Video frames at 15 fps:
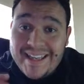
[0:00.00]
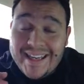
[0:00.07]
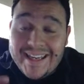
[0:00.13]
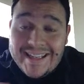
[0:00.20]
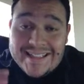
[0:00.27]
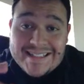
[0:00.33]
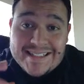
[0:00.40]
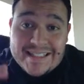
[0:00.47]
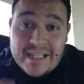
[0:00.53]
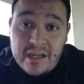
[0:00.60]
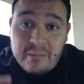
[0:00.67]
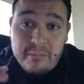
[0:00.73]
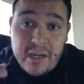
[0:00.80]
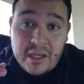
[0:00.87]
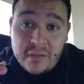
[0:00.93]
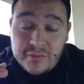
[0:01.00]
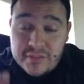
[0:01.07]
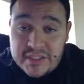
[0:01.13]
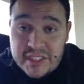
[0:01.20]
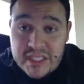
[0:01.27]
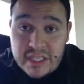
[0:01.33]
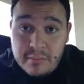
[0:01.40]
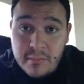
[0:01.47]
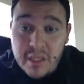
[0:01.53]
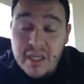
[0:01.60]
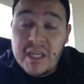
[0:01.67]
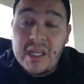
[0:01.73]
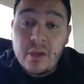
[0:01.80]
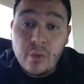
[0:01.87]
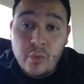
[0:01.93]
in a set amount of time
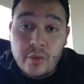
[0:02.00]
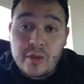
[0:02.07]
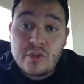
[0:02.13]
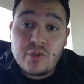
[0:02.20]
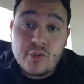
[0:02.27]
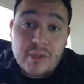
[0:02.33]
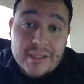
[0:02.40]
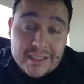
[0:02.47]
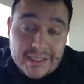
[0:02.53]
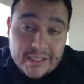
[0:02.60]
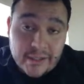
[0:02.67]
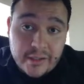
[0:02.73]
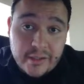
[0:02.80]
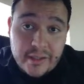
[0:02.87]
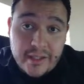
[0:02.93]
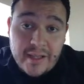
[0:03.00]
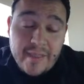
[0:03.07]
in order to clear